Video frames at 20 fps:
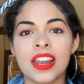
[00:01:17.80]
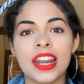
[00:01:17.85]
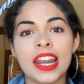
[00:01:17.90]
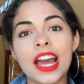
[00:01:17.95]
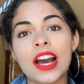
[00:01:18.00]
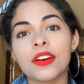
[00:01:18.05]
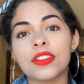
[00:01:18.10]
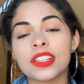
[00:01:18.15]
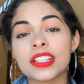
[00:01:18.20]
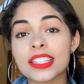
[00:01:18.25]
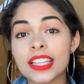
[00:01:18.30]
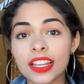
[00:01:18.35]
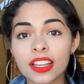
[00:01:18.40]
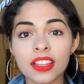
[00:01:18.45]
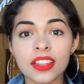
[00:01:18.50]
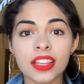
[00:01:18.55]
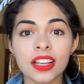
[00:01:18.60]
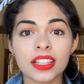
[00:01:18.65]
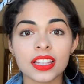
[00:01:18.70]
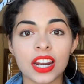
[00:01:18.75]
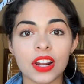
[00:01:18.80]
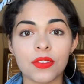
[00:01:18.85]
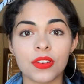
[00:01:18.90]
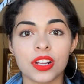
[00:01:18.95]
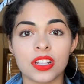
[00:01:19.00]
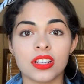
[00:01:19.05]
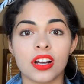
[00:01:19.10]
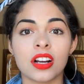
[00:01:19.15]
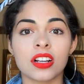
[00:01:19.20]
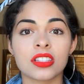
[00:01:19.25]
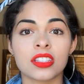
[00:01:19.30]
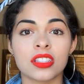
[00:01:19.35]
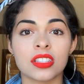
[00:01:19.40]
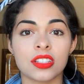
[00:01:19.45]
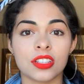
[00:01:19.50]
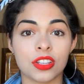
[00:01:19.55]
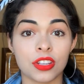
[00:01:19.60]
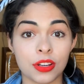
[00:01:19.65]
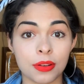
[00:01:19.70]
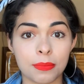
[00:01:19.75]
Now, the second thing that I want to talk
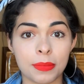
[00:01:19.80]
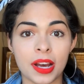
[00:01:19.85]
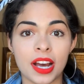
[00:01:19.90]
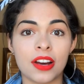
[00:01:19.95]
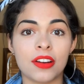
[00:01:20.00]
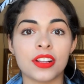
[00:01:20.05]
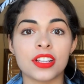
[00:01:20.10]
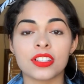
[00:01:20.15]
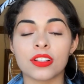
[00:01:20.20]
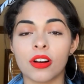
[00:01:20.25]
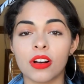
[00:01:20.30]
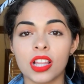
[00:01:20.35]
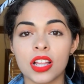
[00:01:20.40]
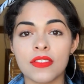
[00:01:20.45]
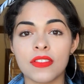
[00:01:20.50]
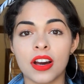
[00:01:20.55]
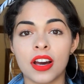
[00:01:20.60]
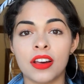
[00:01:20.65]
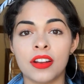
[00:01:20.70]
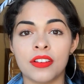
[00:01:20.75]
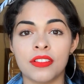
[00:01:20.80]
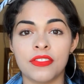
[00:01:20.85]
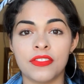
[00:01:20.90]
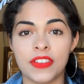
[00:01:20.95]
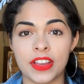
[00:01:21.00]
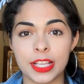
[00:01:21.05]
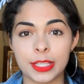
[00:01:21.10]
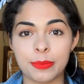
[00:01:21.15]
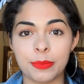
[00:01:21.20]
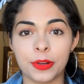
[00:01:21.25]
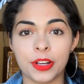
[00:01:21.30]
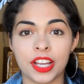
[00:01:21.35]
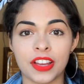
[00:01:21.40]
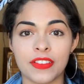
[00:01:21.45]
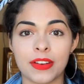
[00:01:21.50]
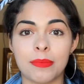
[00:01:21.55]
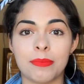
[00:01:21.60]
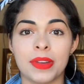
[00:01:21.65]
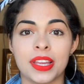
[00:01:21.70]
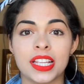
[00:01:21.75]
to you about is all about Facebook
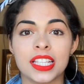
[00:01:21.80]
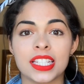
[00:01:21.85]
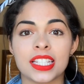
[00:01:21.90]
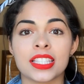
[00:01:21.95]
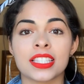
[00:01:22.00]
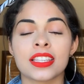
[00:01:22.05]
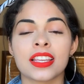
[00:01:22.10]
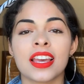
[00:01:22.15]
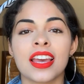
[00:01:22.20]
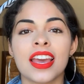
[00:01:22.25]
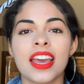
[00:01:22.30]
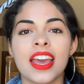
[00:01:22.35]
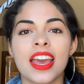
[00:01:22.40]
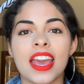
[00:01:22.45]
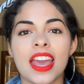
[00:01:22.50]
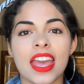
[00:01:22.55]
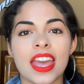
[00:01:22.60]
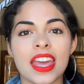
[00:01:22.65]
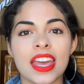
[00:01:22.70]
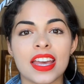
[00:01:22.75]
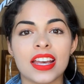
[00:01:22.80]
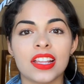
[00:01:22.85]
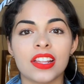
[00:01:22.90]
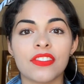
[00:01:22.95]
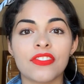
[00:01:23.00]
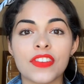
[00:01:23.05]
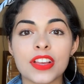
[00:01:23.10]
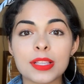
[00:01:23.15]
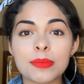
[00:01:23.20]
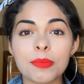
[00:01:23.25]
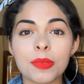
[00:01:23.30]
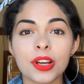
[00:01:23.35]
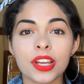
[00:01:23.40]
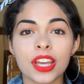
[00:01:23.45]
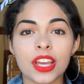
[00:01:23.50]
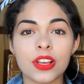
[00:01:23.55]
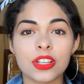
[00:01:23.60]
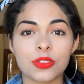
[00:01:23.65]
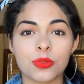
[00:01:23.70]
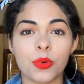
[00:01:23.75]
event pages. And Facebook
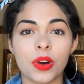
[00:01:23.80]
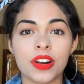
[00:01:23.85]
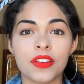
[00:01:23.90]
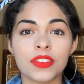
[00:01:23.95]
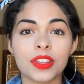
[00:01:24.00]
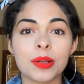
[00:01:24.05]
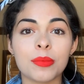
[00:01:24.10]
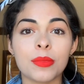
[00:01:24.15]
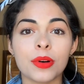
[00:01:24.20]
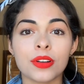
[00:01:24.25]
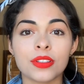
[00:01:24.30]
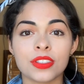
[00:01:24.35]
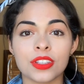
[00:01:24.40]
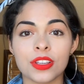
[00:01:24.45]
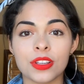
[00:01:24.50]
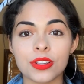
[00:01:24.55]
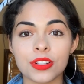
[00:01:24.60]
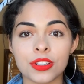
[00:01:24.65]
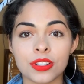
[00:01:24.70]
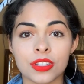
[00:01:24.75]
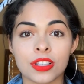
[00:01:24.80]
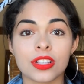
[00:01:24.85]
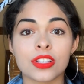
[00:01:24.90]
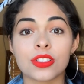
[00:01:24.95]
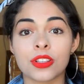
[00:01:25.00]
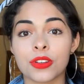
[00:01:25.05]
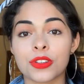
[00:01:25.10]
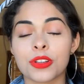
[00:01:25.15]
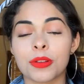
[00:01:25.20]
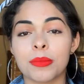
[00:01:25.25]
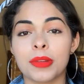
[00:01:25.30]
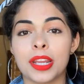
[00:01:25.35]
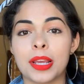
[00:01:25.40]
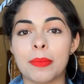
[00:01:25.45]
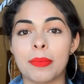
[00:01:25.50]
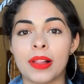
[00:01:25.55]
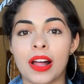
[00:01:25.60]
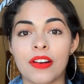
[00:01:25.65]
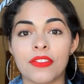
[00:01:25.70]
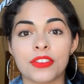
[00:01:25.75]
is one of the most used social media
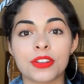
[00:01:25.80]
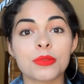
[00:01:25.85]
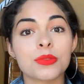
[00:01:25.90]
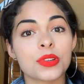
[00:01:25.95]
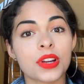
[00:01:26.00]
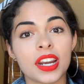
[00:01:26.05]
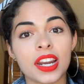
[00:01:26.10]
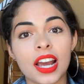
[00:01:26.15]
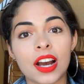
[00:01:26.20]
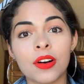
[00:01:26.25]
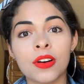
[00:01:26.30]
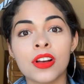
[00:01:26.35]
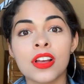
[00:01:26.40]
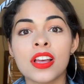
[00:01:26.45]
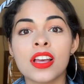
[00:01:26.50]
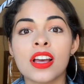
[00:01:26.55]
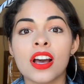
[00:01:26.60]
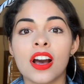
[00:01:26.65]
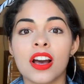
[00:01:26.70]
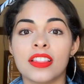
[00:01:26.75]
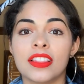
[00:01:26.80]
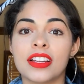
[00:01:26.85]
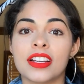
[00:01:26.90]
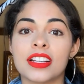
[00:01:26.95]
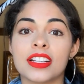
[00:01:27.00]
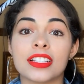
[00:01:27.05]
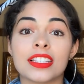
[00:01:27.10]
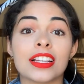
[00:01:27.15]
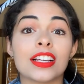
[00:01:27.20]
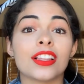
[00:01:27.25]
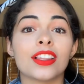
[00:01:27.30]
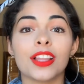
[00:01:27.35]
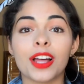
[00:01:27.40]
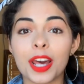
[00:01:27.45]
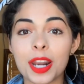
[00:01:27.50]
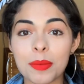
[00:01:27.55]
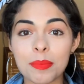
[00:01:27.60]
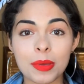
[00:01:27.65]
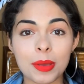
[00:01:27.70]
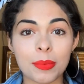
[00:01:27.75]
platforms right now. There's a
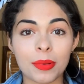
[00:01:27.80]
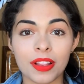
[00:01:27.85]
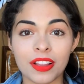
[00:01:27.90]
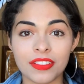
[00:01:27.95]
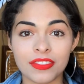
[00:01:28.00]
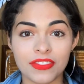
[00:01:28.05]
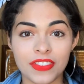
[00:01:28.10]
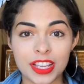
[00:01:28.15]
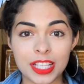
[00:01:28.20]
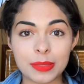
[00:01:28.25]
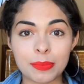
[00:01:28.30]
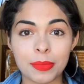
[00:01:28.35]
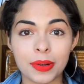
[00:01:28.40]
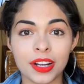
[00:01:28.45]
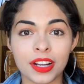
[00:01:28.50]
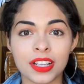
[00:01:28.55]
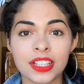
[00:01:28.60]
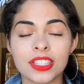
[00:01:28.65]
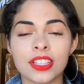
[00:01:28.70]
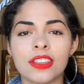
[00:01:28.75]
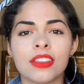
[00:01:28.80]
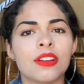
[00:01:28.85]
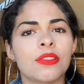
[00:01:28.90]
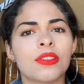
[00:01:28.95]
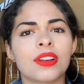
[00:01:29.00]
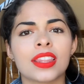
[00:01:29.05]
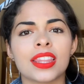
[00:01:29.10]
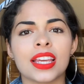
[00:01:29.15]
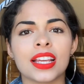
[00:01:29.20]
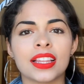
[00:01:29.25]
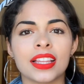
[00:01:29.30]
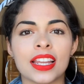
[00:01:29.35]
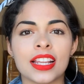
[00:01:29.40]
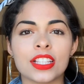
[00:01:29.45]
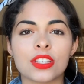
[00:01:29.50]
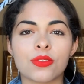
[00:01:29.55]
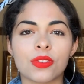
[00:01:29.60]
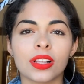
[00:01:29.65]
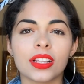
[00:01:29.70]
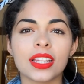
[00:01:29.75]
lot of people on Facebook, so you would think that
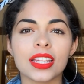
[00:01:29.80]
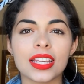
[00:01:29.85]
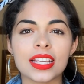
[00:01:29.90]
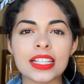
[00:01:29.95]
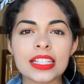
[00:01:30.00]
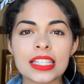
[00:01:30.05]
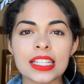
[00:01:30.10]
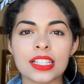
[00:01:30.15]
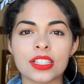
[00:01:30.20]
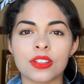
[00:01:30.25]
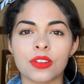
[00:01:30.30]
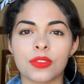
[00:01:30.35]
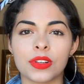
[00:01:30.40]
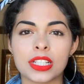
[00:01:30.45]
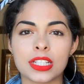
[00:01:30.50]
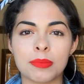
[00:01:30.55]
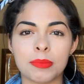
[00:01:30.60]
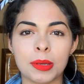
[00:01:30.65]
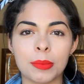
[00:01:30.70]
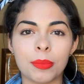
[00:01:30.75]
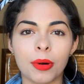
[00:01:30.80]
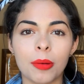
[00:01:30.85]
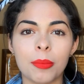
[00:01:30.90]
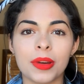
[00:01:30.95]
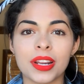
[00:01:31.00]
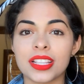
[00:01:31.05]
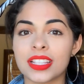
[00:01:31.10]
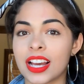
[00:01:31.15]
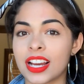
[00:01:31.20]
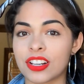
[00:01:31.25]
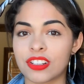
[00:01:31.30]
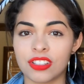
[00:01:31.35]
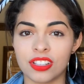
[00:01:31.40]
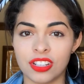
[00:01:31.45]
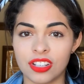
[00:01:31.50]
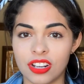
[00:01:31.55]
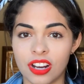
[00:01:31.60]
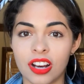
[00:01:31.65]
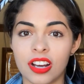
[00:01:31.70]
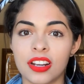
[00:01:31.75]
it's really easy to reach people, but it's actually
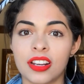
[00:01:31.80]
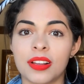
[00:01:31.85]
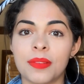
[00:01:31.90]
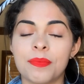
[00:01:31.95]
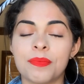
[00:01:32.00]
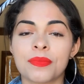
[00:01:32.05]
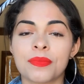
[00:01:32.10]
not.